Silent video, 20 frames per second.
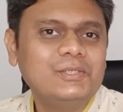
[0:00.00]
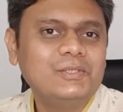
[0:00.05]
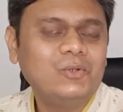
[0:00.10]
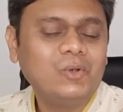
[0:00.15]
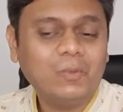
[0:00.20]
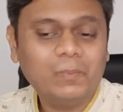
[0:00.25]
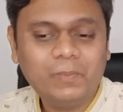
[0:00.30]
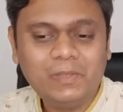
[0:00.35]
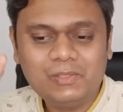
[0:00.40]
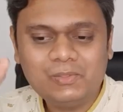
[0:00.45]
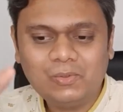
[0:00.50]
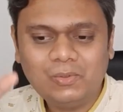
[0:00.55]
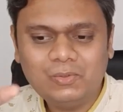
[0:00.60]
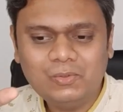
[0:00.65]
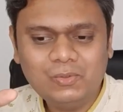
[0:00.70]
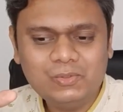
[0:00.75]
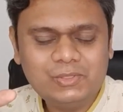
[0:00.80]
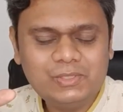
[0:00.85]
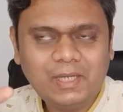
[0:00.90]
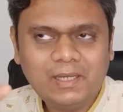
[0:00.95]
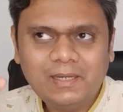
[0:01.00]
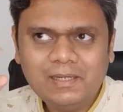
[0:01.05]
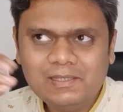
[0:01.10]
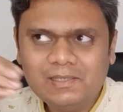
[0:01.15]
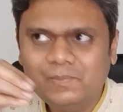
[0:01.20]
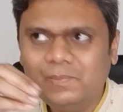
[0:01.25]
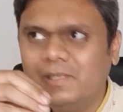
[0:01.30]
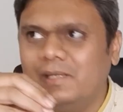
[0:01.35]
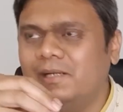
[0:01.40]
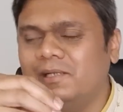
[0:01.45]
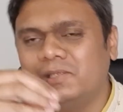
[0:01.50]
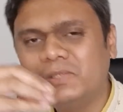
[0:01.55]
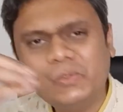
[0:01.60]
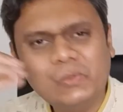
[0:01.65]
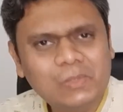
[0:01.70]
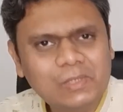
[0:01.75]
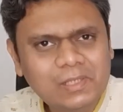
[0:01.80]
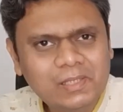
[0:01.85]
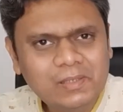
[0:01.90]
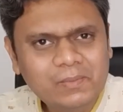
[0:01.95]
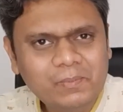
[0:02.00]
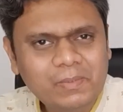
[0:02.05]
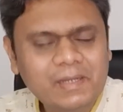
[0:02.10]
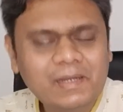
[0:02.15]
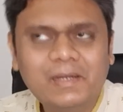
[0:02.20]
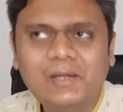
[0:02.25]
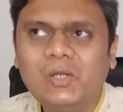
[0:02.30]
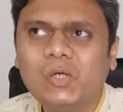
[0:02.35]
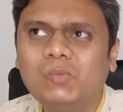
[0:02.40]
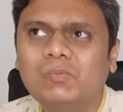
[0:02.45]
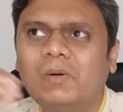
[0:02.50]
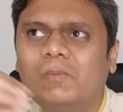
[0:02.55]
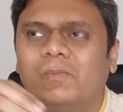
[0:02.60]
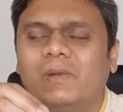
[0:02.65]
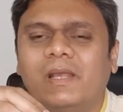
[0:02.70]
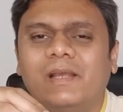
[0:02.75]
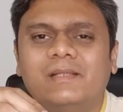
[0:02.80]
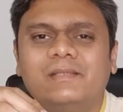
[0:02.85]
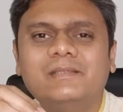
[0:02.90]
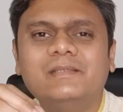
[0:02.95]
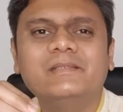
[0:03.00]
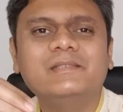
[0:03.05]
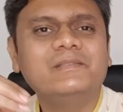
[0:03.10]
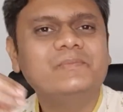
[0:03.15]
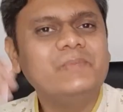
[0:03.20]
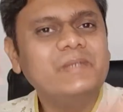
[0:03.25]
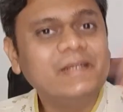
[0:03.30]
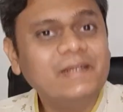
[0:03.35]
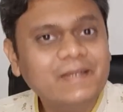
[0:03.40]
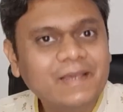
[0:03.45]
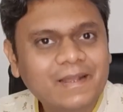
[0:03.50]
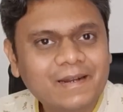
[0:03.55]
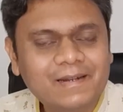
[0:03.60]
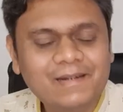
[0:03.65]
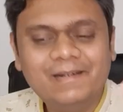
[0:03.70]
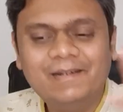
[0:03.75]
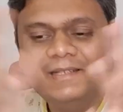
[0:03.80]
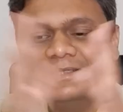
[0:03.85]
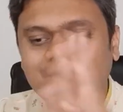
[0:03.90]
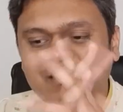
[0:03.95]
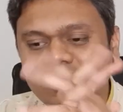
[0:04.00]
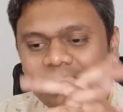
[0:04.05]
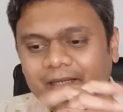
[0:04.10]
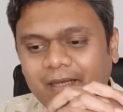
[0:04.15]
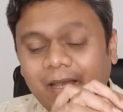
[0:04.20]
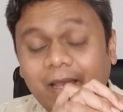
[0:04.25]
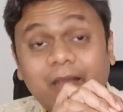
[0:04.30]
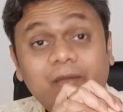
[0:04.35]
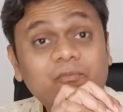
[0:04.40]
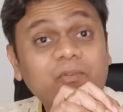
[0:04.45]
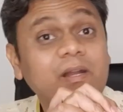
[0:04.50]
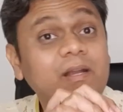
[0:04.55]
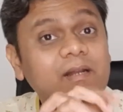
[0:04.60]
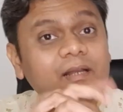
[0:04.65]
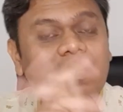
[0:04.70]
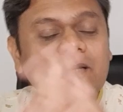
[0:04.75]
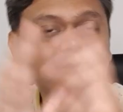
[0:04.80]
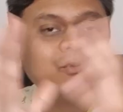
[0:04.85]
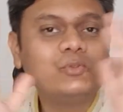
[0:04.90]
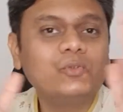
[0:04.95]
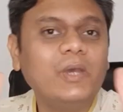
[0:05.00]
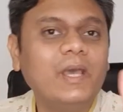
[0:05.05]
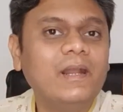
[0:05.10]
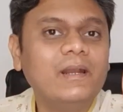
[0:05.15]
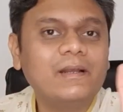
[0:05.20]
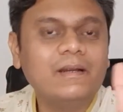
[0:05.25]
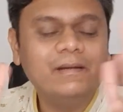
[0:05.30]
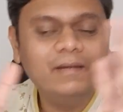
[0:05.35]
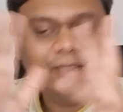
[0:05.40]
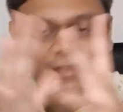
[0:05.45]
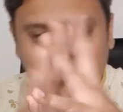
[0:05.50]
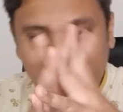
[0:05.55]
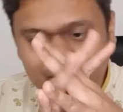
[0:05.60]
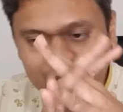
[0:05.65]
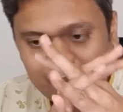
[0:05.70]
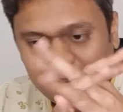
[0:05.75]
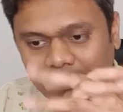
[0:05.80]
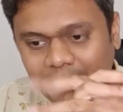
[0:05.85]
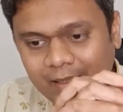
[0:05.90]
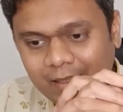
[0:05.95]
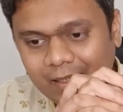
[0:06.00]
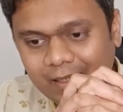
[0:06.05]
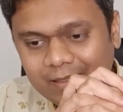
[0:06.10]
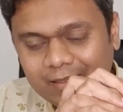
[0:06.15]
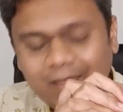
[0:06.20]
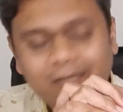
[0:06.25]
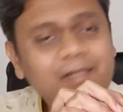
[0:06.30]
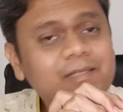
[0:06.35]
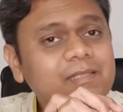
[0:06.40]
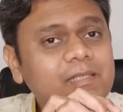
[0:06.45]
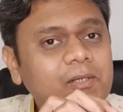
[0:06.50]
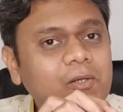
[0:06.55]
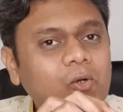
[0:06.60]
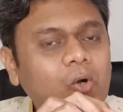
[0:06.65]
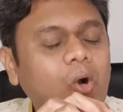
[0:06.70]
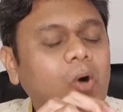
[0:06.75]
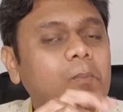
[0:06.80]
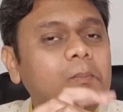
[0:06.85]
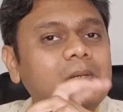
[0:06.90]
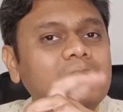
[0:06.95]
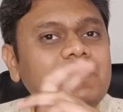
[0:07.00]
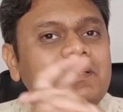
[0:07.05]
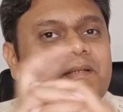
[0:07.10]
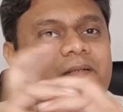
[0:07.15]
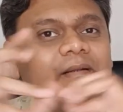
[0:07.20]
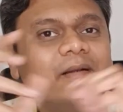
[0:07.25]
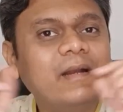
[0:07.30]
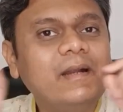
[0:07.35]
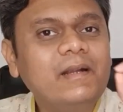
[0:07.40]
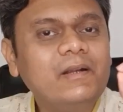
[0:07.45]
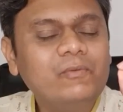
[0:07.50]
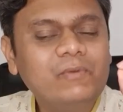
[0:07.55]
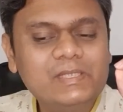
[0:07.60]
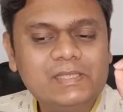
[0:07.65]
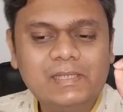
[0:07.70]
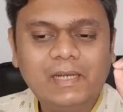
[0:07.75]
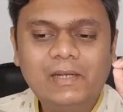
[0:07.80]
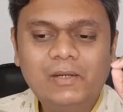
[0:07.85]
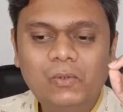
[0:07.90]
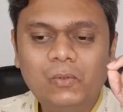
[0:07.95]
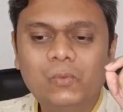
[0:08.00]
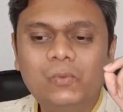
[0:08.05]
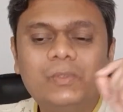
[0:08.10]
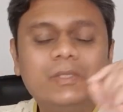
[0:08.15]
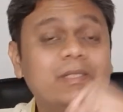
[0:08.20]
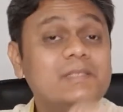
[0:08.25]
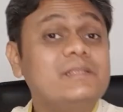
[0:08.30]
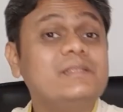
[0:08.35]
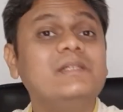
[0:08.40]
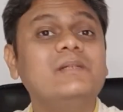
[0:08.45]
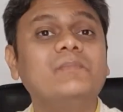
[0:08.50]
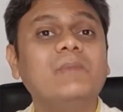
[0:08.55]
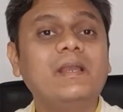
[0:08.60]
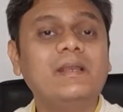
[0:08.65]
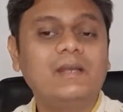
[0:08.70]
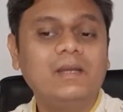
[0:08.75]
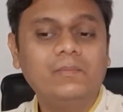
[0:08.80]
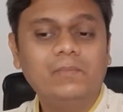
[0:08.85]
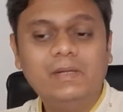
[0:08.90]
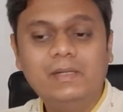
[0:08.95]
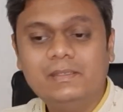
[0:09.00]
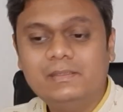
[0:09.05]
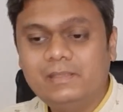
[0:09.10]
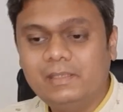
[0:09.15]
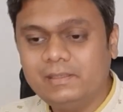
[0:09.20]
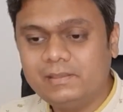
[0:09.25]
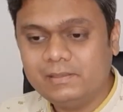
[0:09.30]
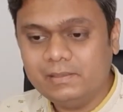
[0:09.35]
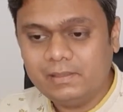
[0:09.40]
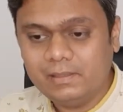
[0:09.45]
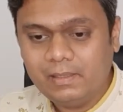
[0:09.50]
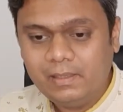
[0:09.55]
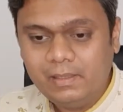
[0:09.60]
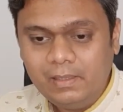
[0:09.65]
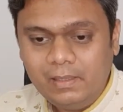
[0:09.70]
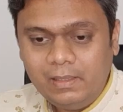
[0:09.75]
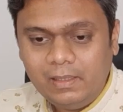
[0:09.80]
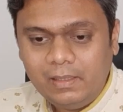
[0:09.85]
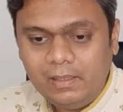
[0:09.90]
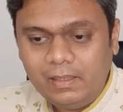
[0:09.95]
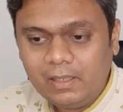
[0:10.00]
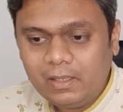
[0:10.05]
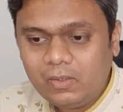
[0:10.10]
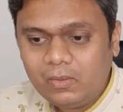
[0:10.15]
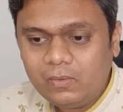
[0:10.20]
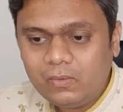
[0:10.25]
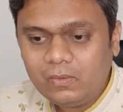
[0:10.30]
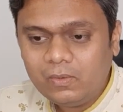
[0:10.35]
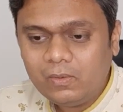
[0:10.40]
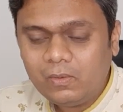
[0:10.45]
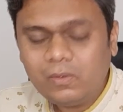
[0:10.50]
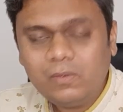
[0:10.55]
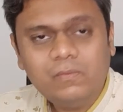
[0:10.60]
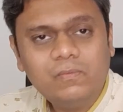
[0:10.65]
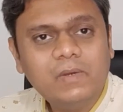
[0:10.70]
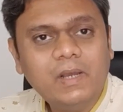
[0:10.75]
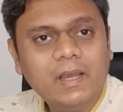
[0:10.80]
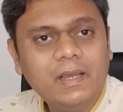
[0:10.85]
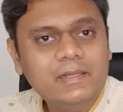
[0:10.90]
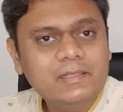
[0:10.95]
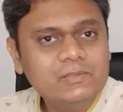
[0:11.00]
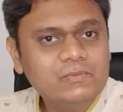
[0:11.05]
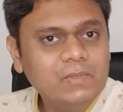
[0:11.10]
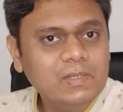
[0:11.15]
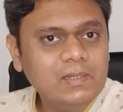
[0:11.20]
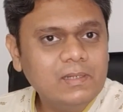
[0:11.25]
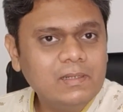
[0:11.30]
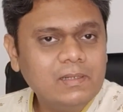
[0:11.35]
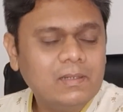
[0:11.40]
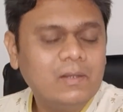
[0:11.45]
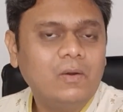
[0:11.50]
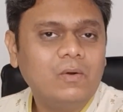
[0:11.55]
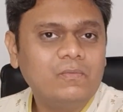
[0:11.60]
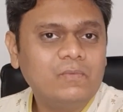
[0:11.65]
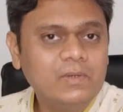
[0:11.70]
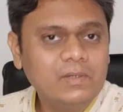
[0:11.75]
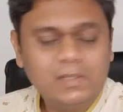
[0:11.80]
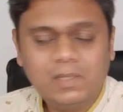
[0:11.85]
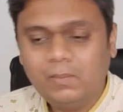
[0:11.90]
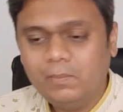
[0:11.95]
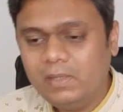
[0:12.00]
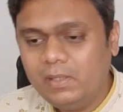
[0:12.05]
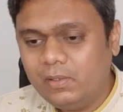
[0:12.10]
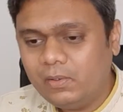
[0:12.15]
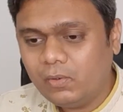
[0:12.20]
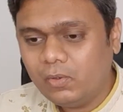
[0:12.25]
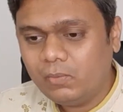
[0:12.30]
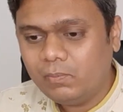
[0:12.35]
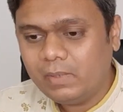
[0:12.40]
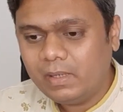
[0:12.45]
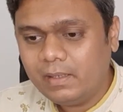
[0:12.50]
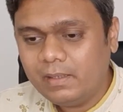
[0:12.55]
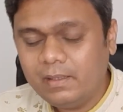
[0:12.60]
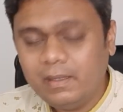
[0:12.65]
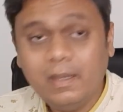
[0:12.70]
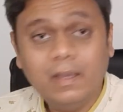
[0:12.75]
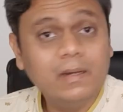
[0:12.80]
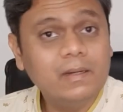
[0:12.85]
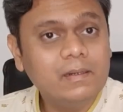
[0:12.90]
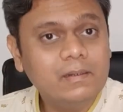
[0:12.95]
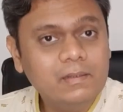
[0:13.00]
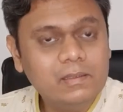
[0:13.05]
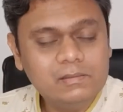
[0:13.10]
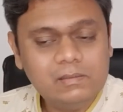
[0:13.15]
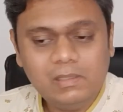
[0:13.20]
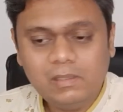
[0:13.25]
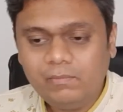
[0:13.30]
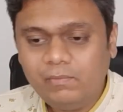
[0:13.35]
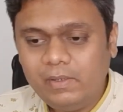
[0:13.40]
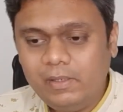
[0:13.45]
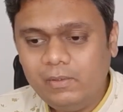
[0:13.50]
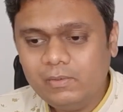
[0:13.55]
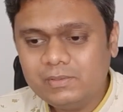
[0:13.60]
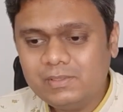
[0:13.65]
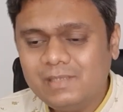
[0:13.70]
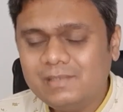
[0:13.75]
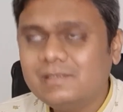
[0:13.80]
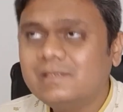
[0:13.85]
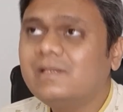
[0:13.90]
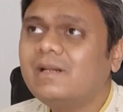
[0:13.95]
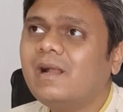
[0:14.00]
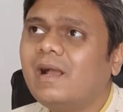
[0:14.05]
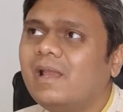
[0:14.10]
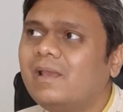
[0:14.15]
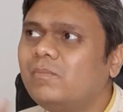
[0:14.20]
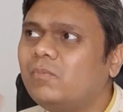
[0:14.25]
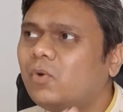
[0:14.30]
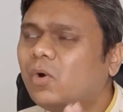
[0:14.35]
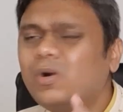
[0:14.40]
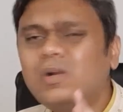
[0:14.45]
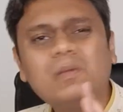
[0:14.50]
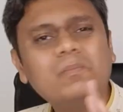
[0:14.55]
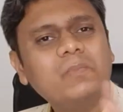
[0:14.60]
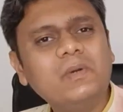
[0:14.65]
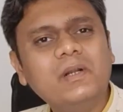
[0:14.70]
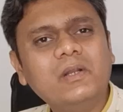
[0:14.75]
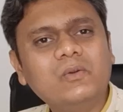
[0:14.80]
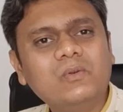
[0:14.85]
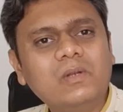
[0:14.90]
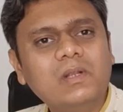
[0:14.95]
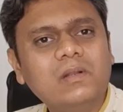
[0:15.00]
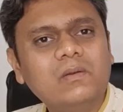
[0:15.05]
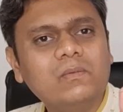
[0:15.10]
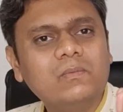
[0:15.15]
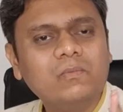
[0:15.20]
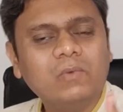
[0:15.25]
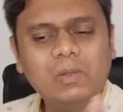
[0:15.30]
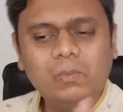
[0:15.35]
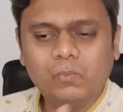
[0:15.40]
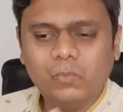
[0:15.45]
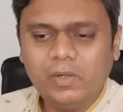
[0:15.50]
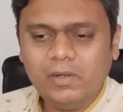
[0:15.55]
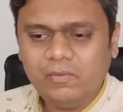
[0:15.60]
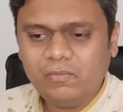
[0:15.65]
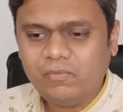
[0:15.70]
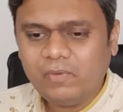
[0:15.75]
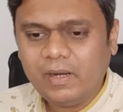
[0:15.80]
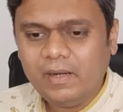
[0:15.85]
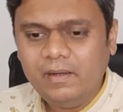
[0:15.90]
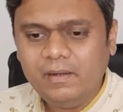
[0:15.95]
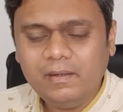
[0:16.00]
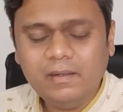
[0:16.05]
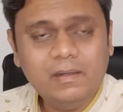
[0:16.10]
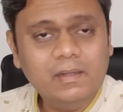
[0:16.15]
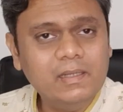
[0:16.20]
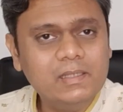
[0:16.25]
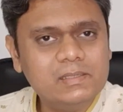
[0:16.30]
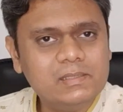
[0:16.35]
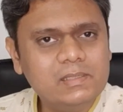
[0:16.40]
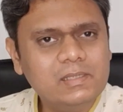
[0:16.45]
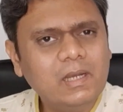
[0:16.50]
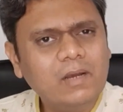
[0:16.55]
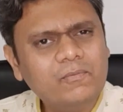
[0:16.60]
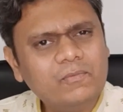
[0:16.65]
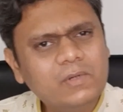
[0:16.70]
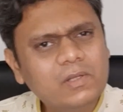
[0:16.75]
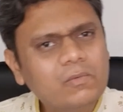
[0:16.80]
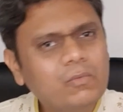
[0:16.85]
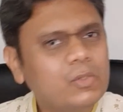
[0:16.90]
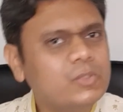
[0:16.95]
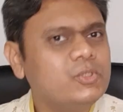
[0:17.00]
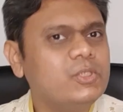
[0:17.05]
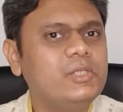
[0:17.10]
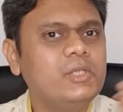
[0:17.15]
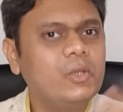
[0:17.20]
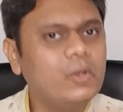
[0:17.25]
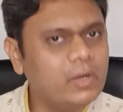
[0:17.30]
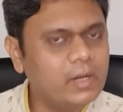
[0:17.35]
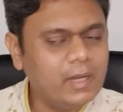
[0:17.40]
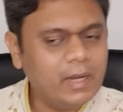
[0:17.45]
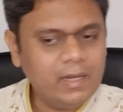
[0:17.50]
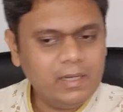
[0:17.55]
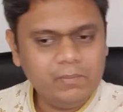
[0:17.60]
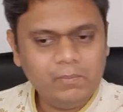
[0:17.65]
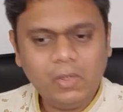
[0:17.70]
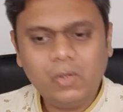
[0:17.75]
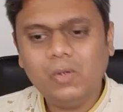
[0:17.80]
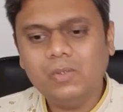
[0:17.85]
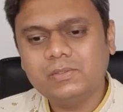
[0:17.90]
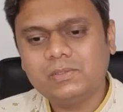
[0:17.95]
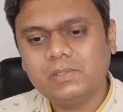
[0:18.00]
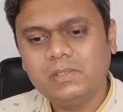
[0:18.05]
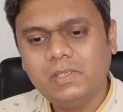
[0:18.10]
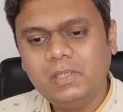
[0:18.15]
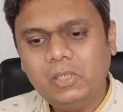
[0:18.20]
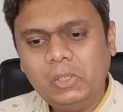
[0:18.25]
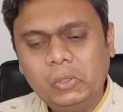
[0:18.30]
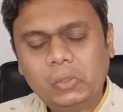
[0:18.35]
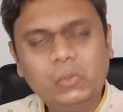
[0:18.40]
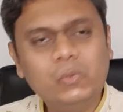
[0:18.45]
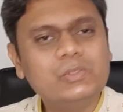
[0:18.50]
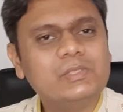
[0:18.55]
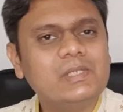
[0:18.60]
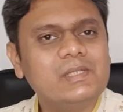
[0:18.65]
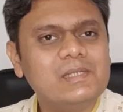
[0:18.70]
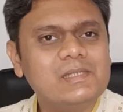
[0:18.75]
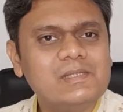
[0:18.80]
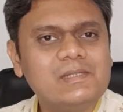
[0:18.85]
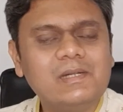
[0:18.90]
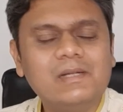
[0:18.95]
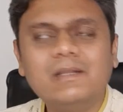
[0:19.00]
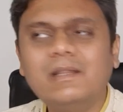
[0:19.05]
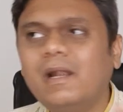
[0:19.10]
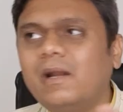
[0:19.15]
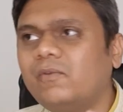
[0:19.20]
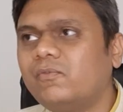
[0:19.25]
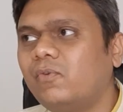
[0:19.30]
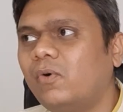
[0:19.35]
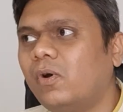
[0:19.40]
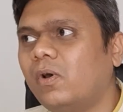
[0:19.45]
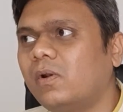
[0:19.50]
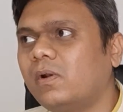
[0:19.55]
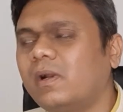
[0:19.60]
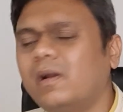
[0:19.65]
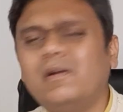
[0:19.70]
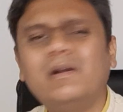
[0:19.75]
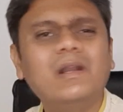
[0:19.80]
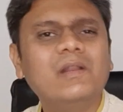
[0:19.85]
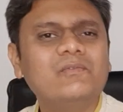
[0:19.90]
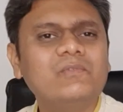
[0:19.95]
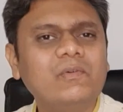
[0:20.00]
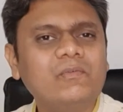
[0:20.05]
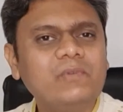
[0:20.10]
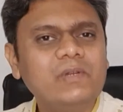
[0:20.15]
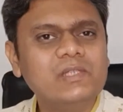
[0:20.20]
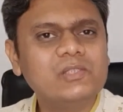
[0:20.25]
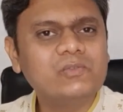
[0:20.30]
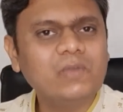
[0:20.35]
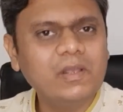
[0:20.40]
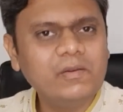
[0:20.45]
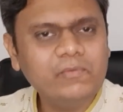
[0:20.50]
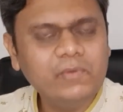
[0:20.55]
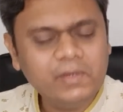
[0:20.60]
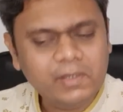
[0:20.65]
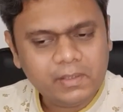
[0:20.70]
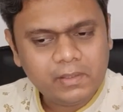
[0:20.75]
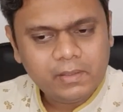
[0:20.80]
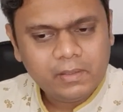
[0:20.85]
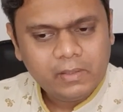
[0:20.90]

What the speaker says: topics on those channels, be it solar, be it home appliances, be it air conditioning. And when it comes to air conditioning, there is a common trend which I noticed in my comment section. Now, a lot of guys will often comment on my air conditioning videos that, sir, I brought a particular 1.5 ton AC after watching your guide because you suggested that for 150 square feet,